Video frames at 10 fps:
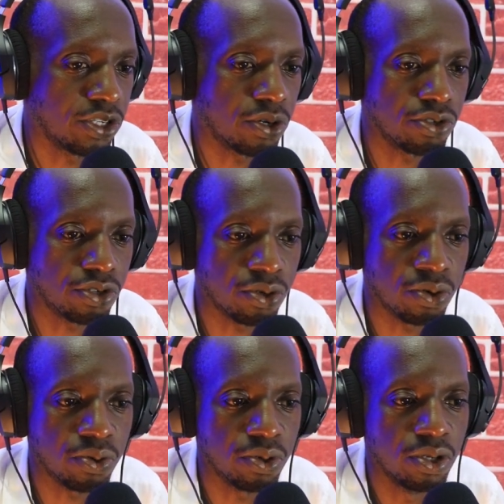which
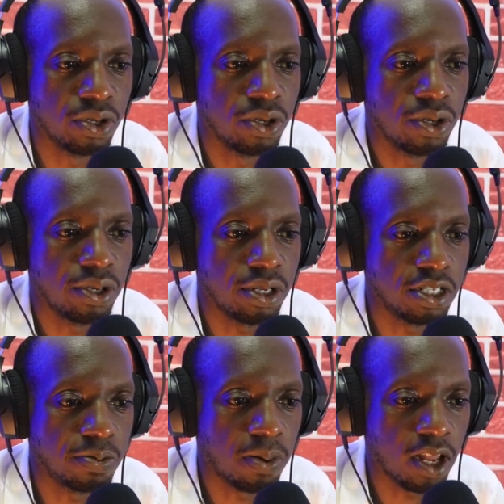also
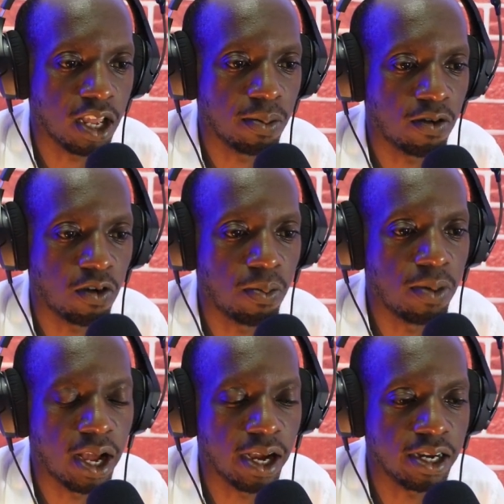is playable for
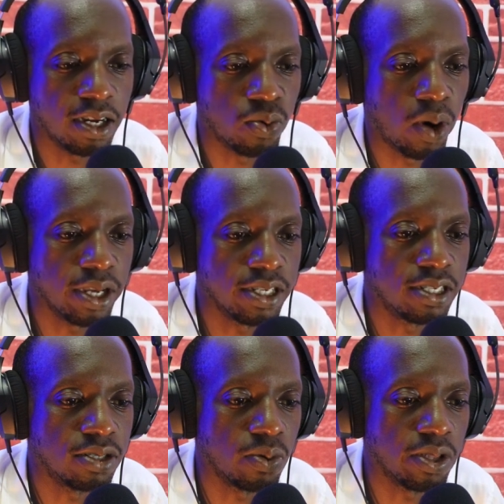black and
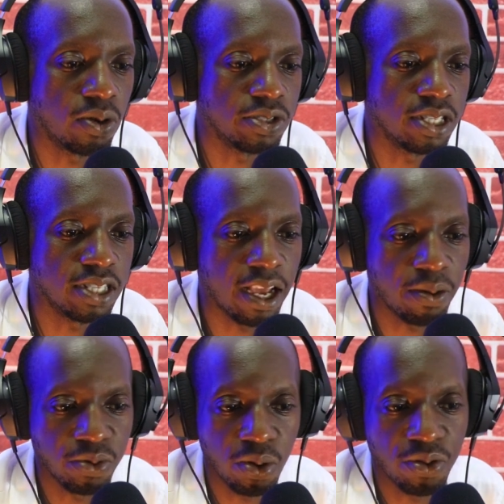white with all these
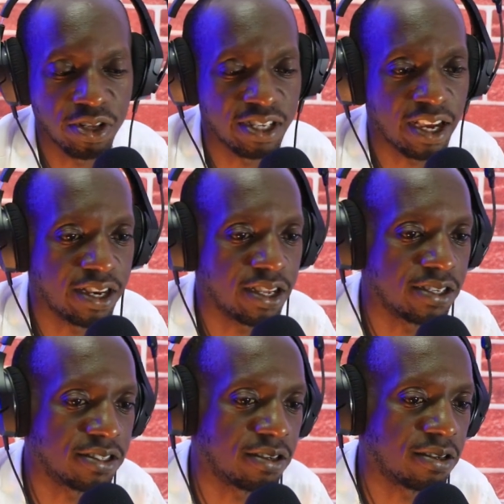uh, with all these
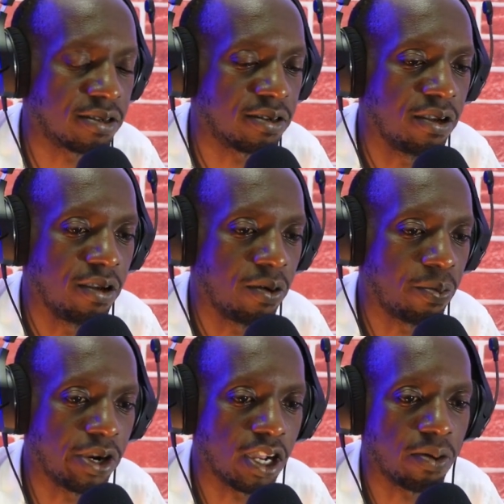ideas uh,
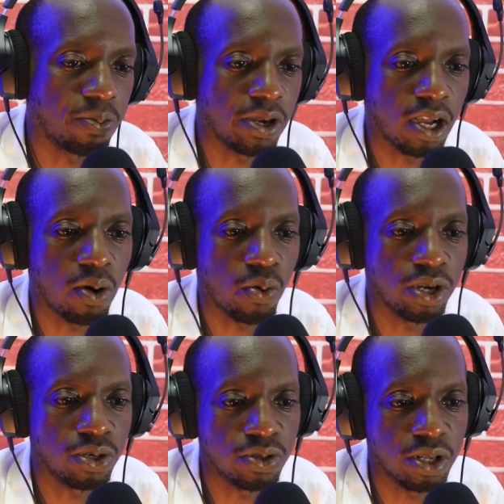bring out bring our
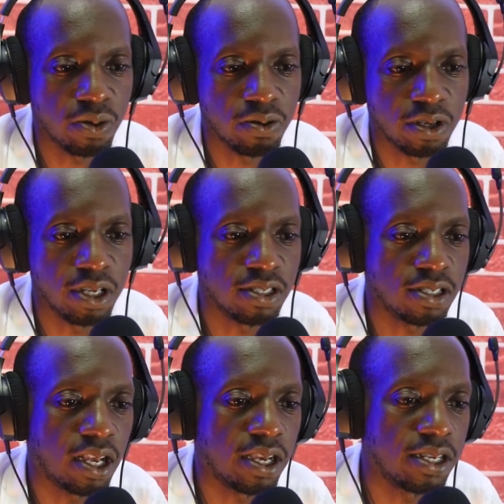queen to the king
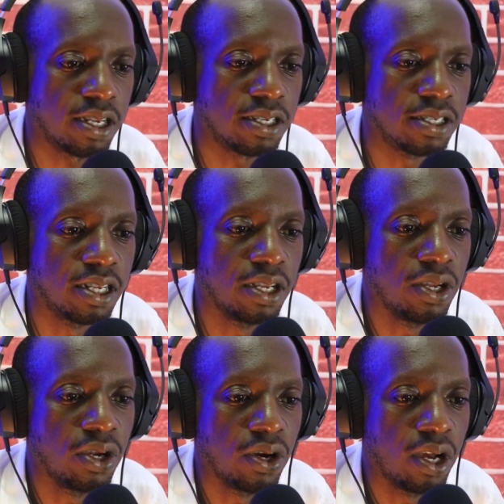side and
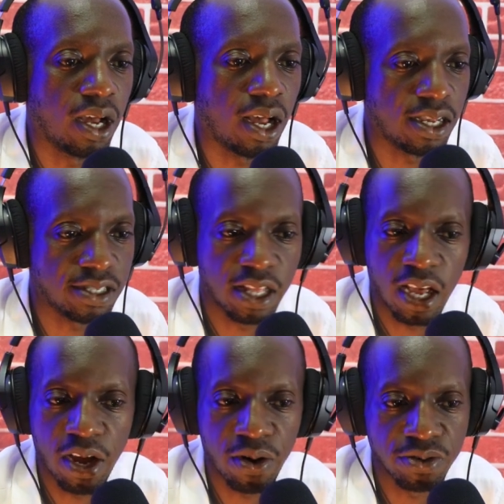as
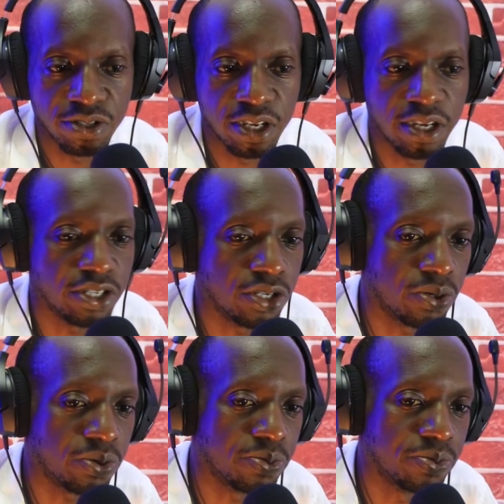the arrows here
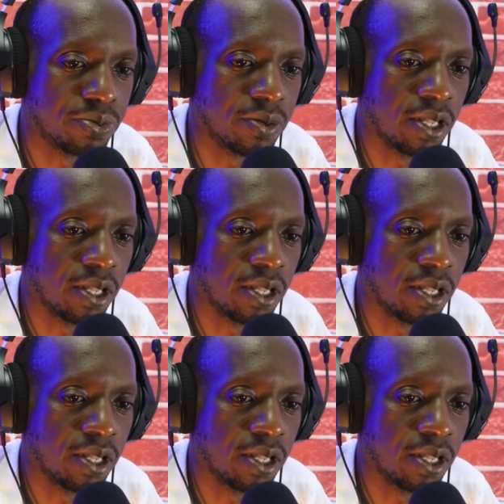show